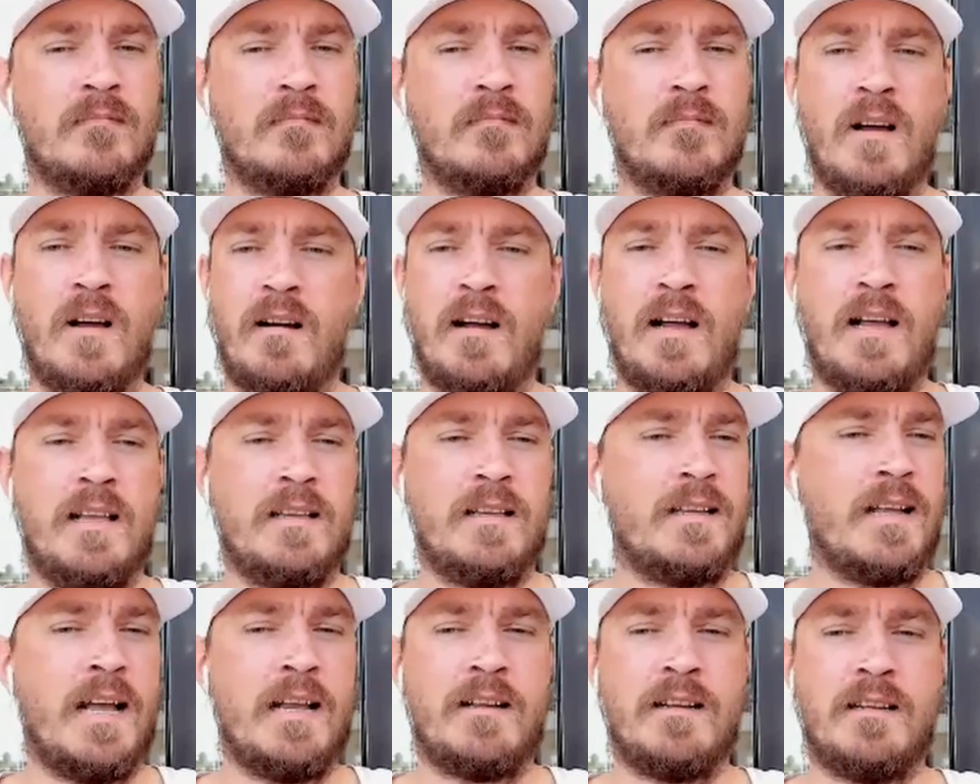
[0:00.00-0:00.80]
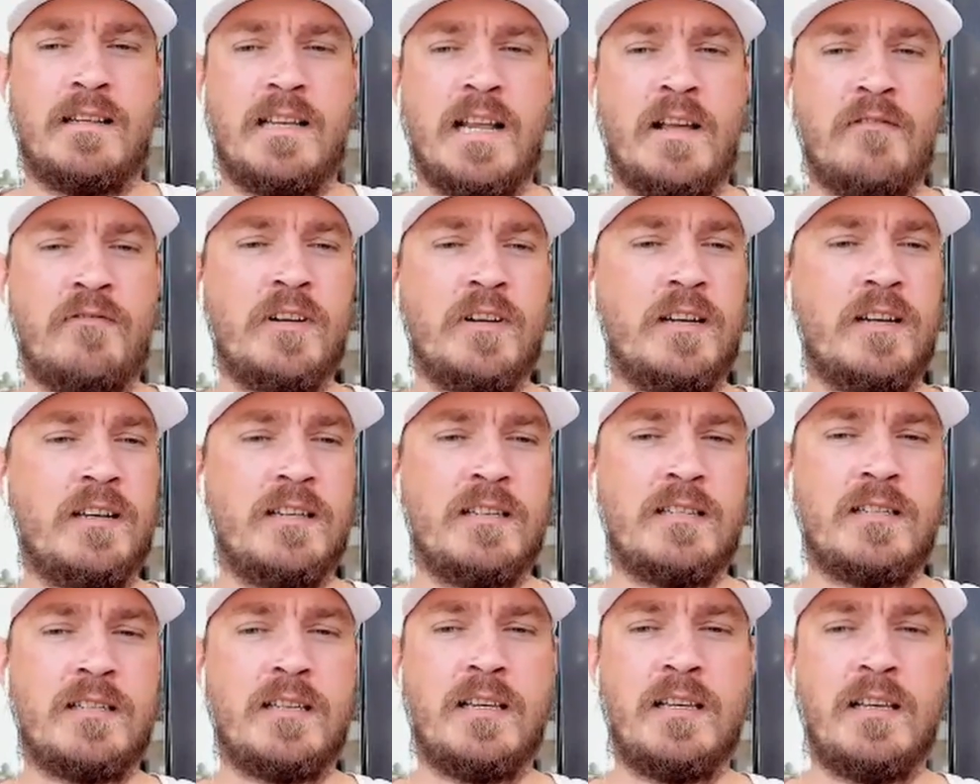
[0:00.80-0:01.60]
No, I, I could
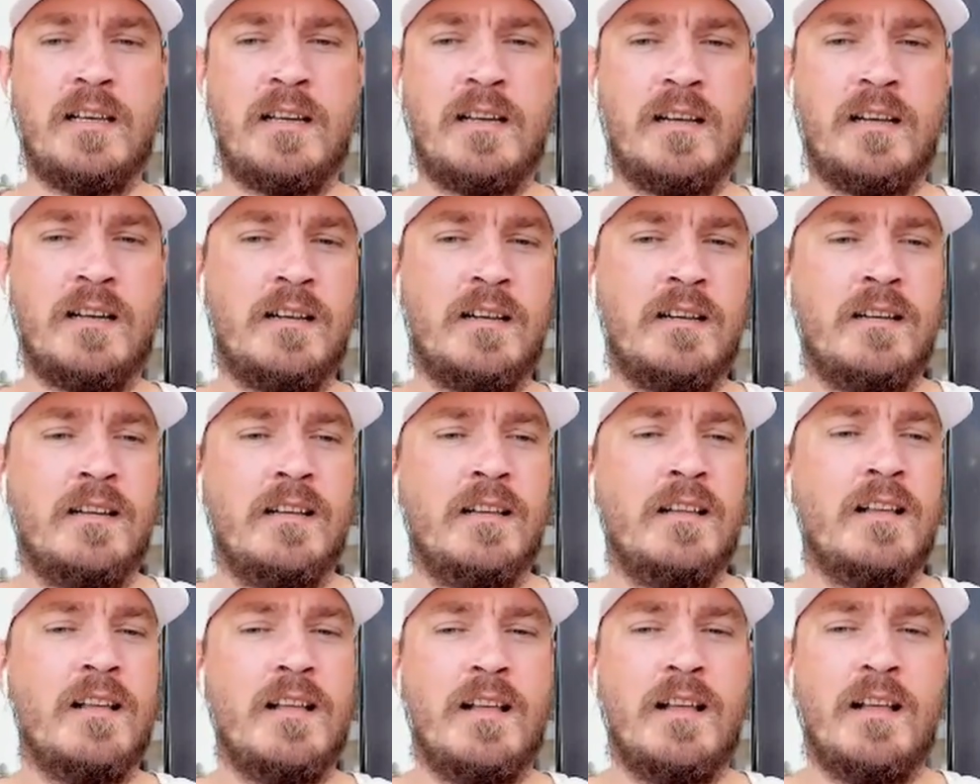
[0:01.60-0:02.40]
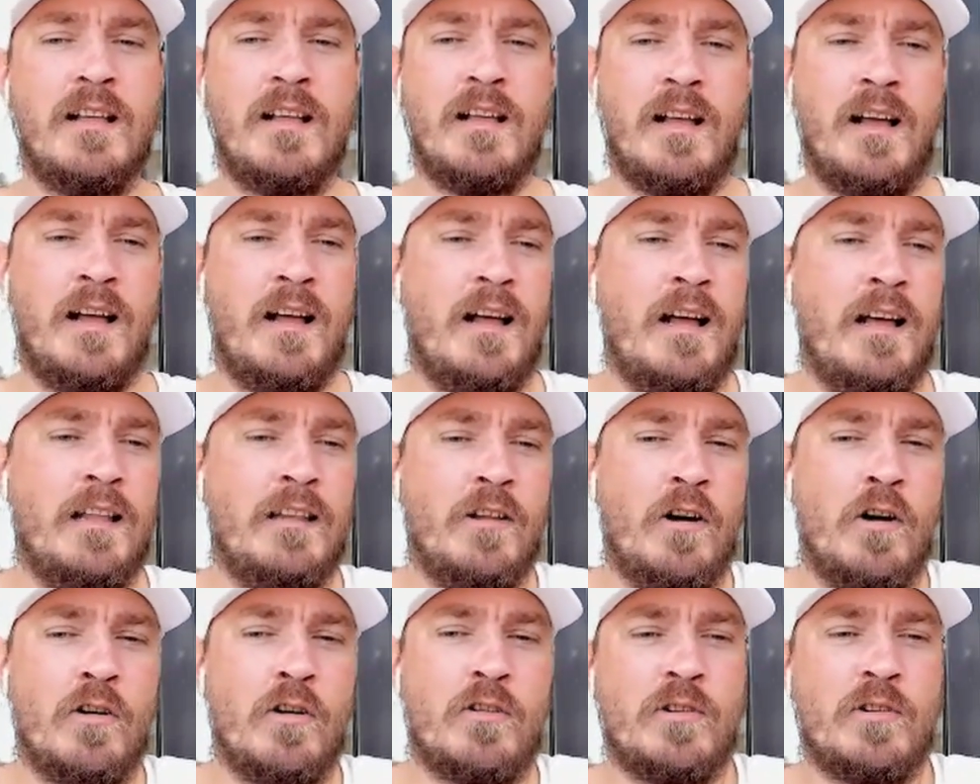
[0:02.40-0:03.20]
definitely see uh, a, a
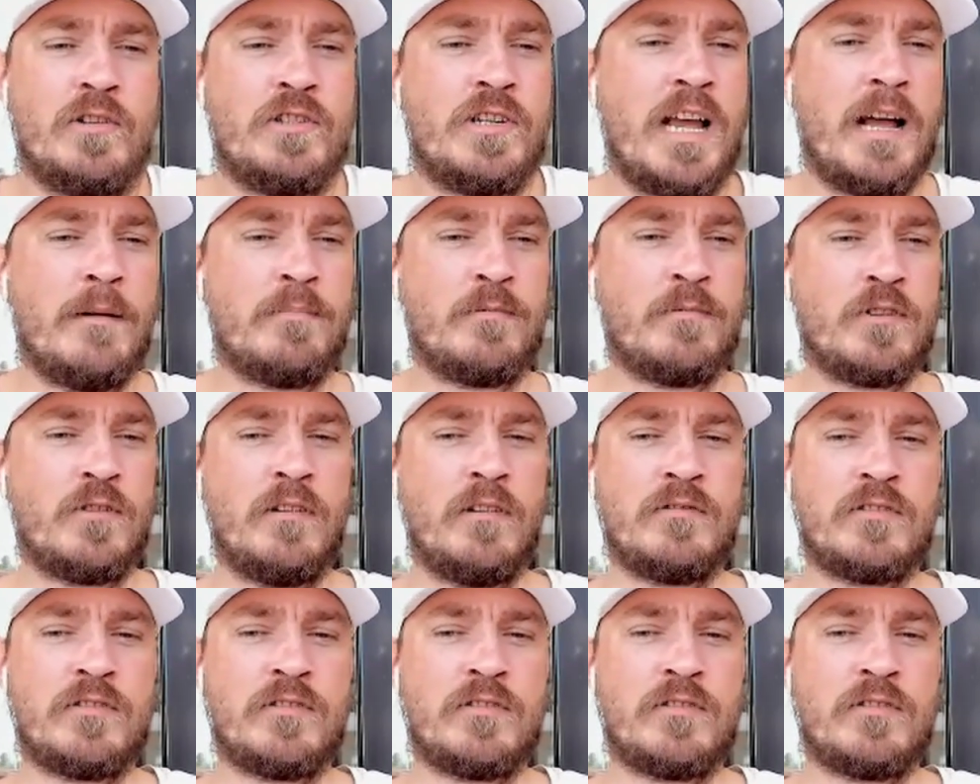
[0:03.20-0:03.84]
local chapter of